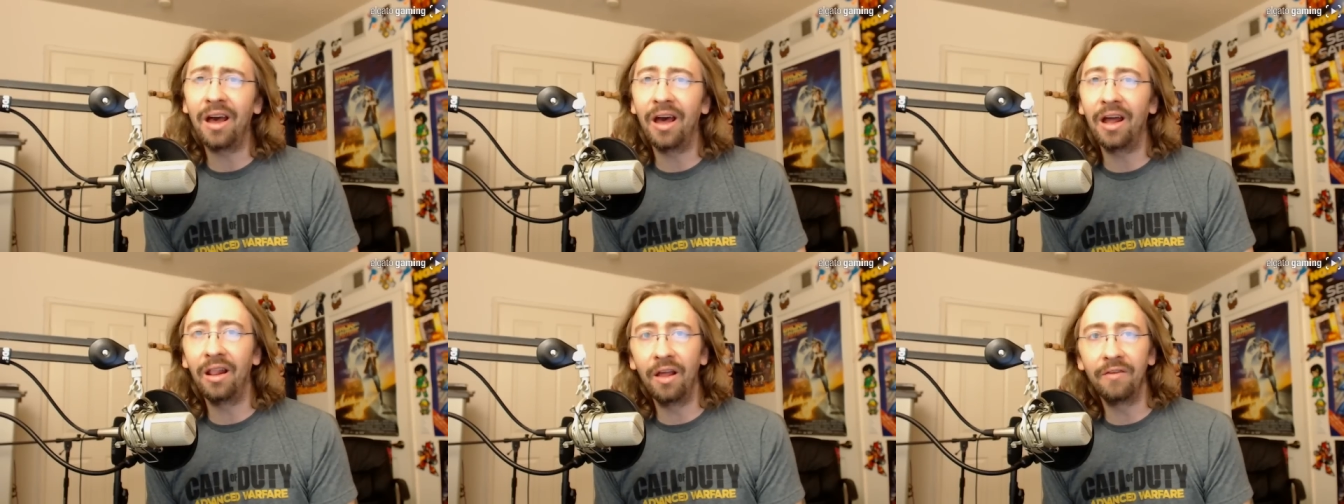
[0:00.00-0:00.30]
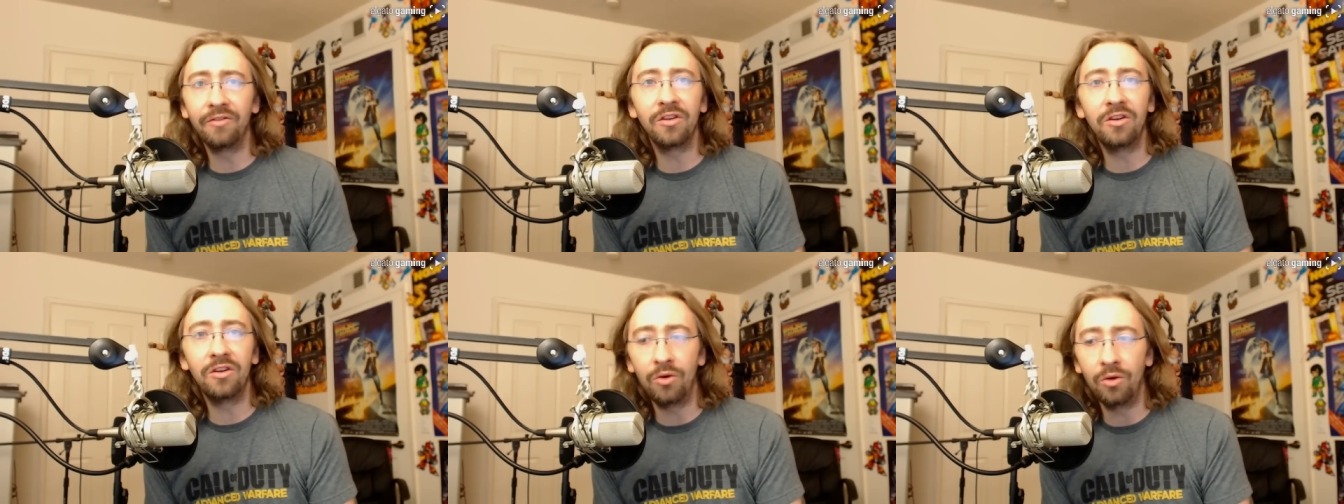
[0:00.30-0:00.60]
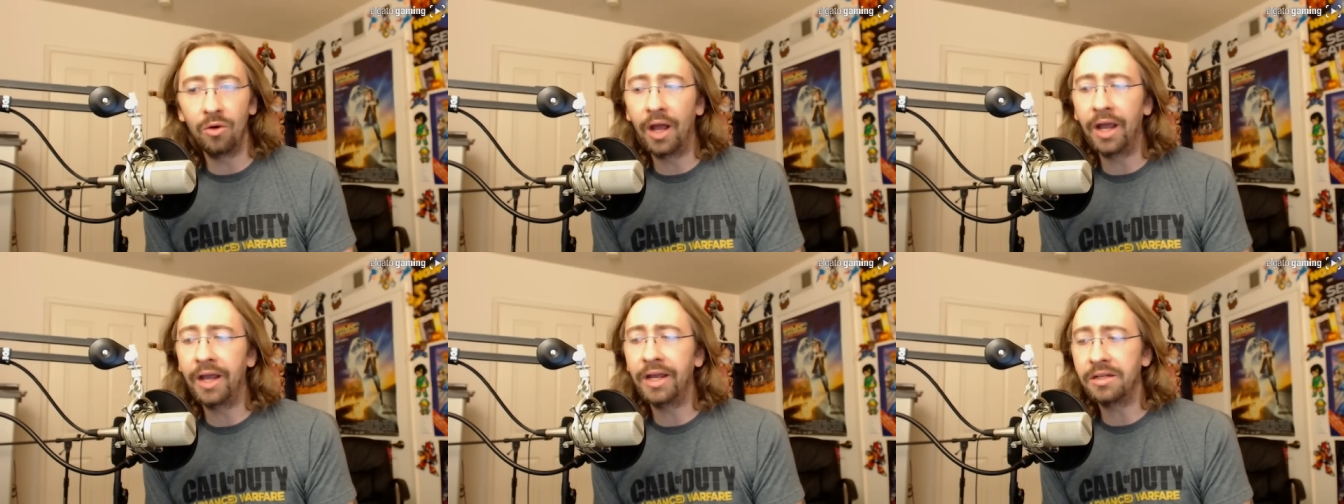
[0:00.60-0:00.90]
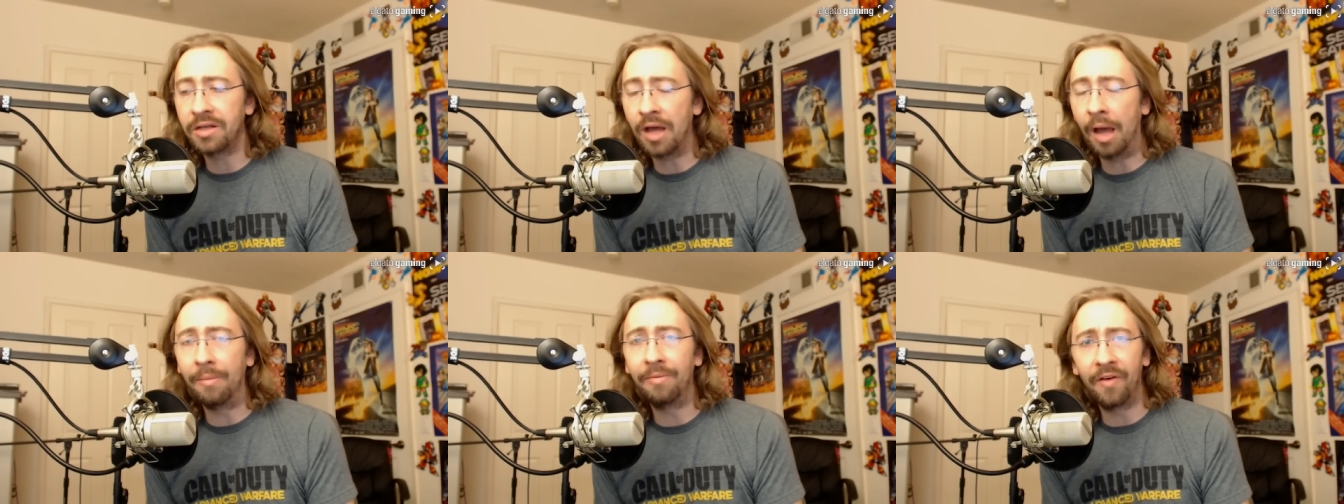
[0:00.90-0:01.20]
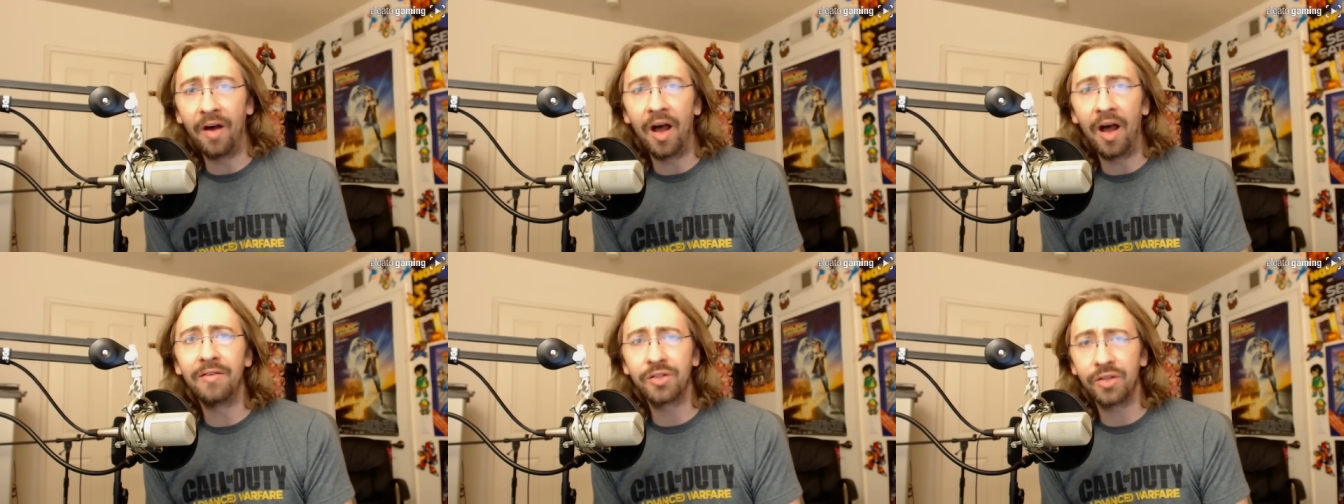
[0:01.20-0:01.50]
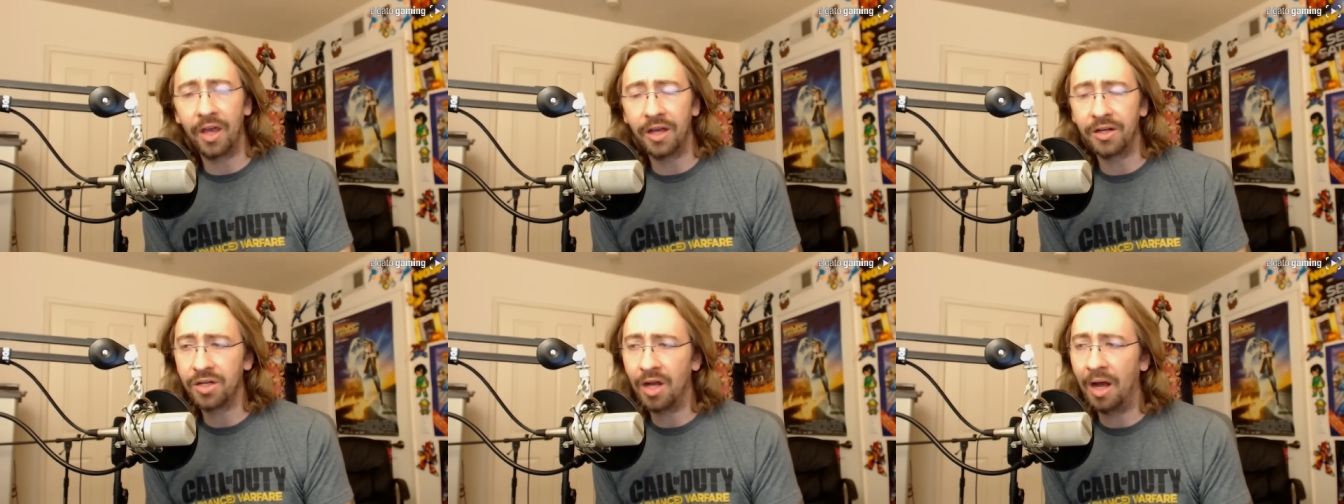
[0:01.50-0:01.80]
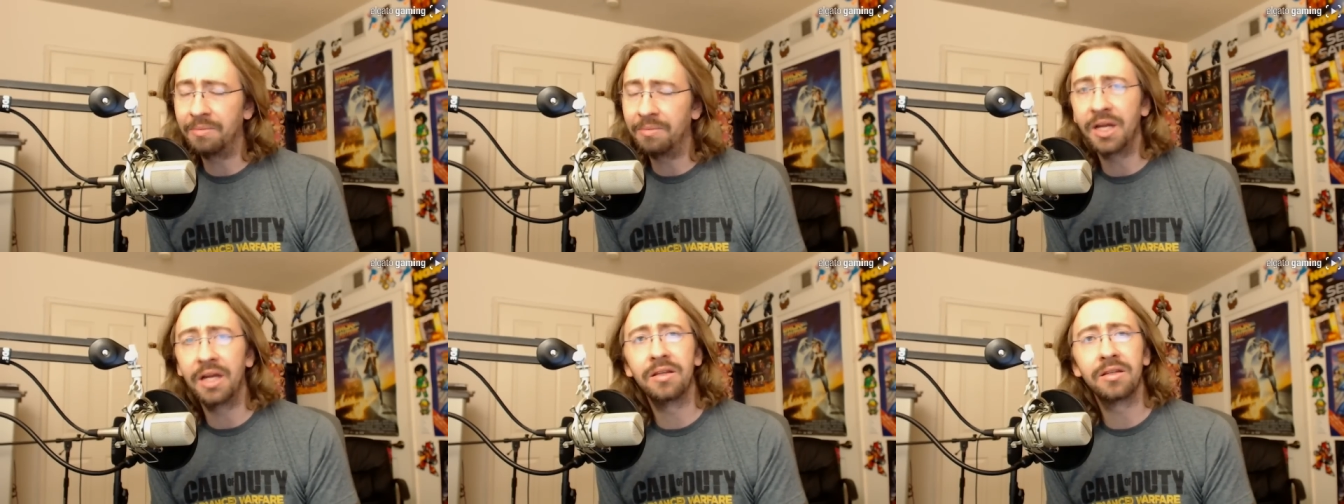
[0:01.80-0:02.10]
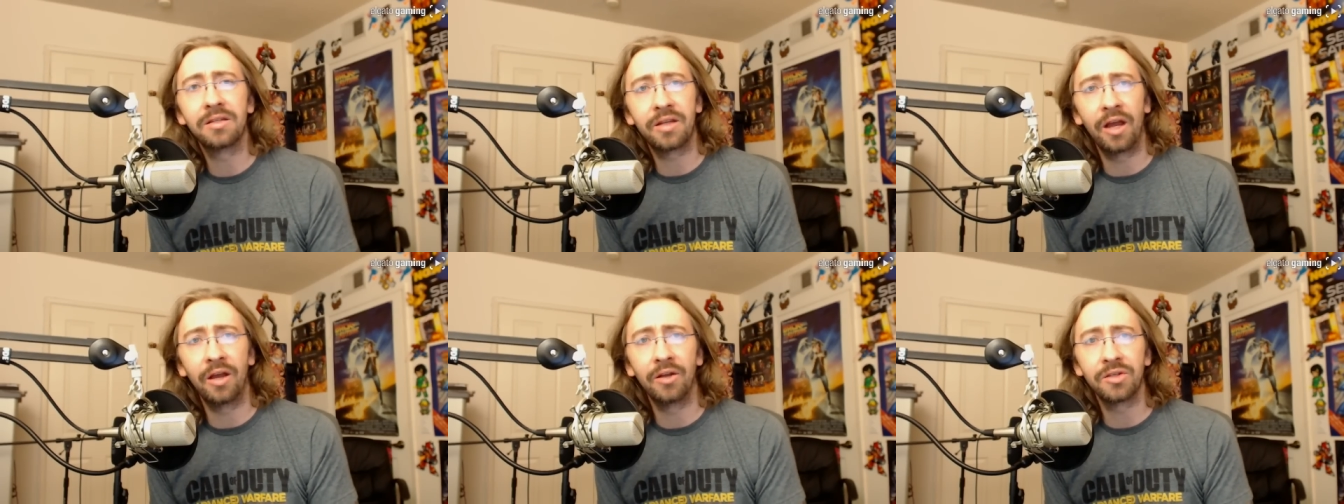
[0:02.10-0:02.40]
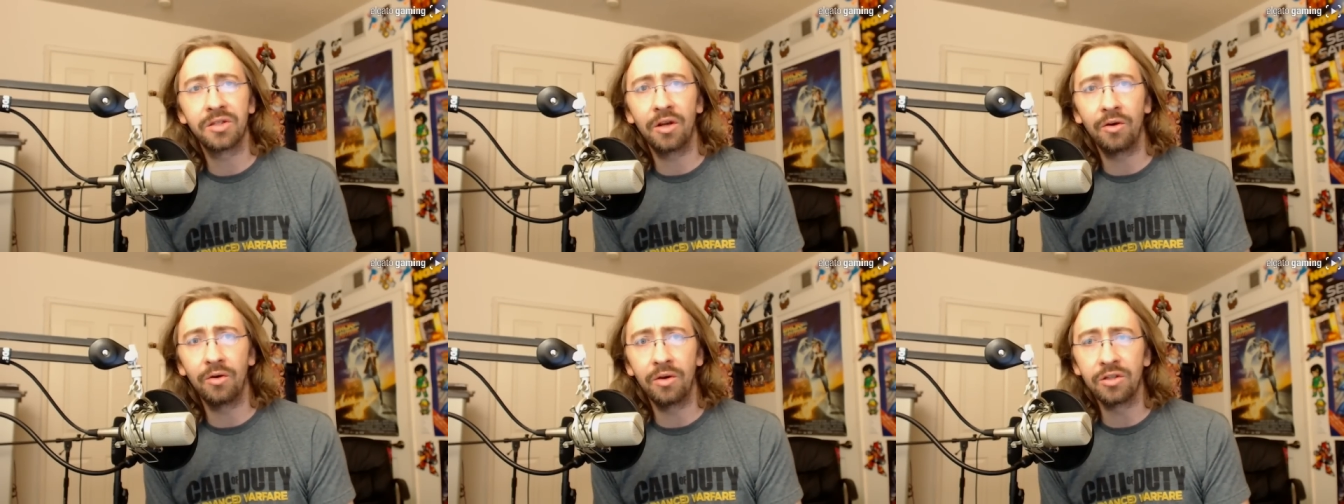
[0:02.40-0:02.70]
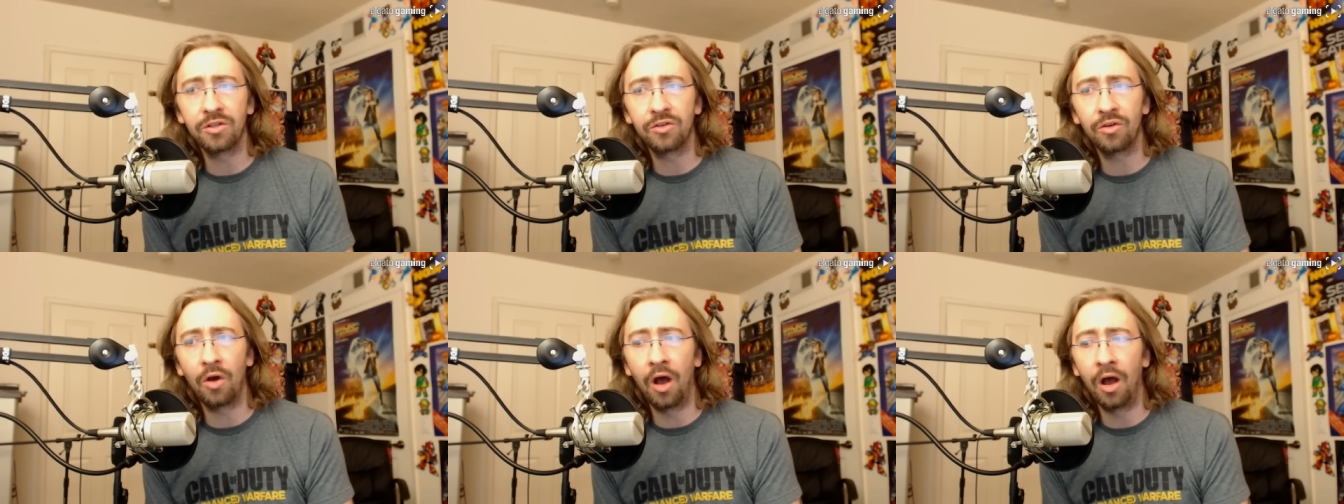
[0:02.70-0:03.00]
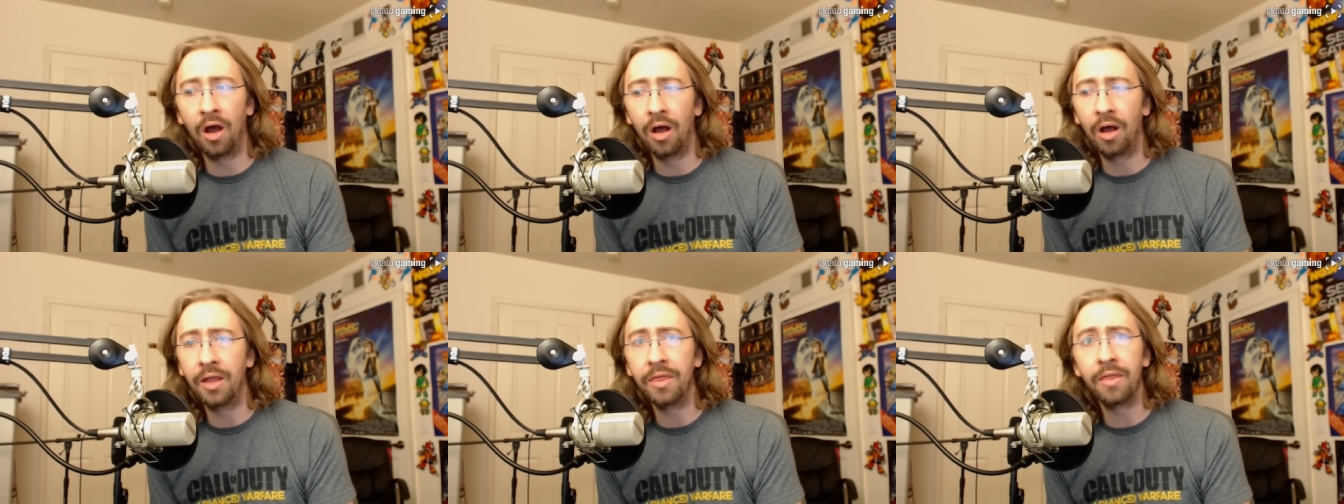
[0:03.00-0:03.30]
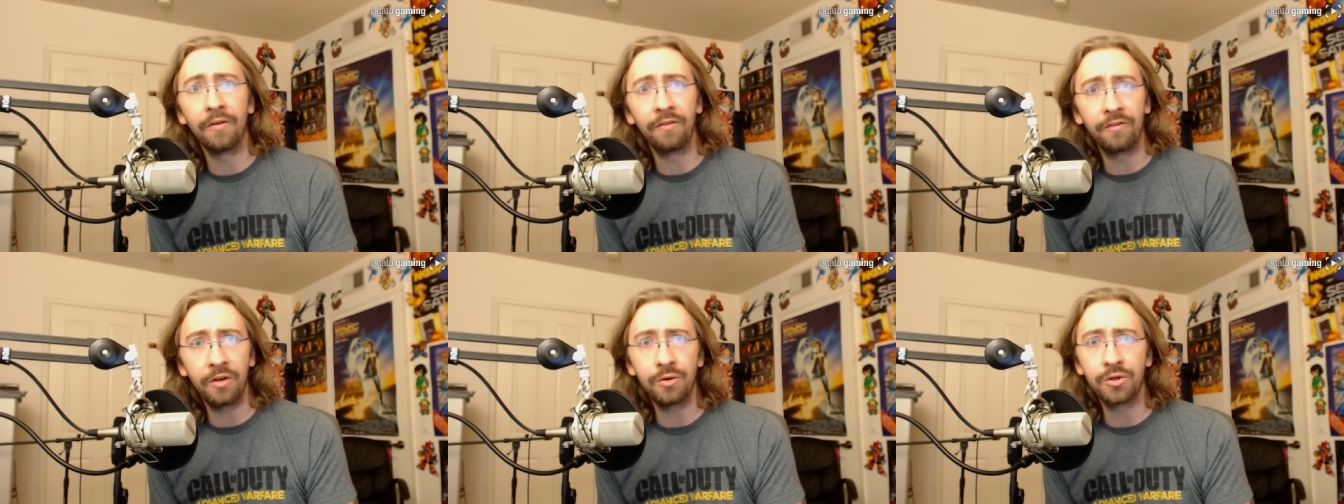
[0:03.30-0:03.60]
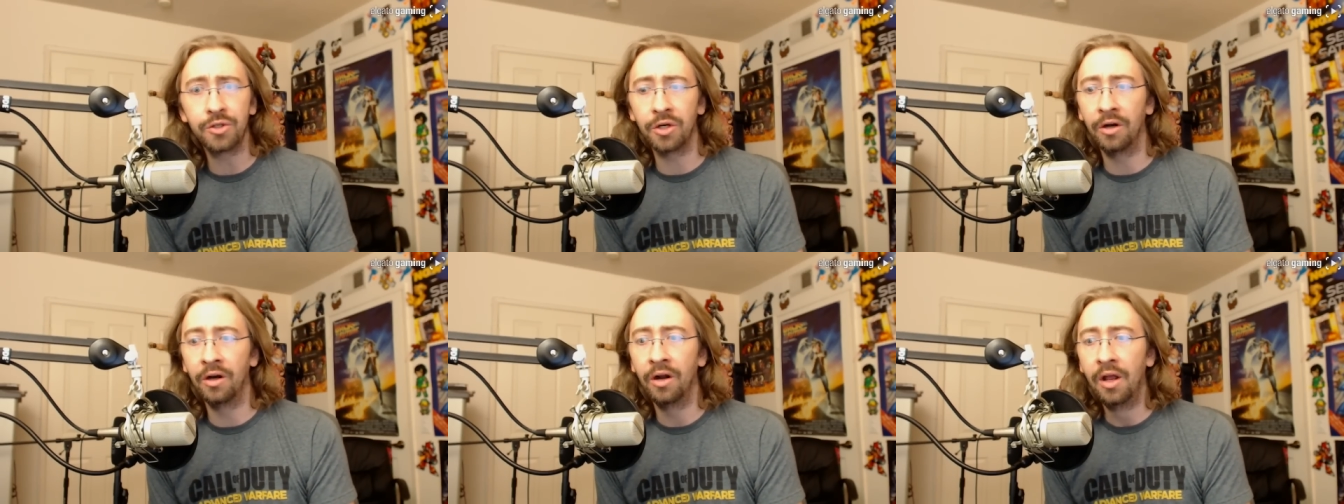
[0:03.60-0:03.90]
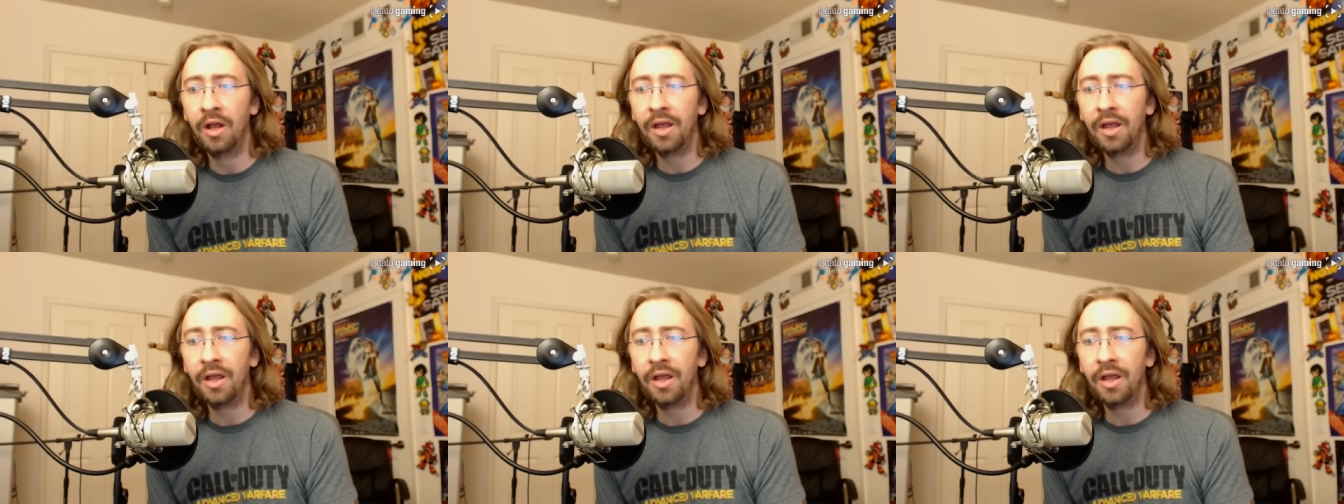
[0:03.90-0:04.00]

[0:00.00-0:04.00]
I'd love to do a top 5/top 10 style series in the future,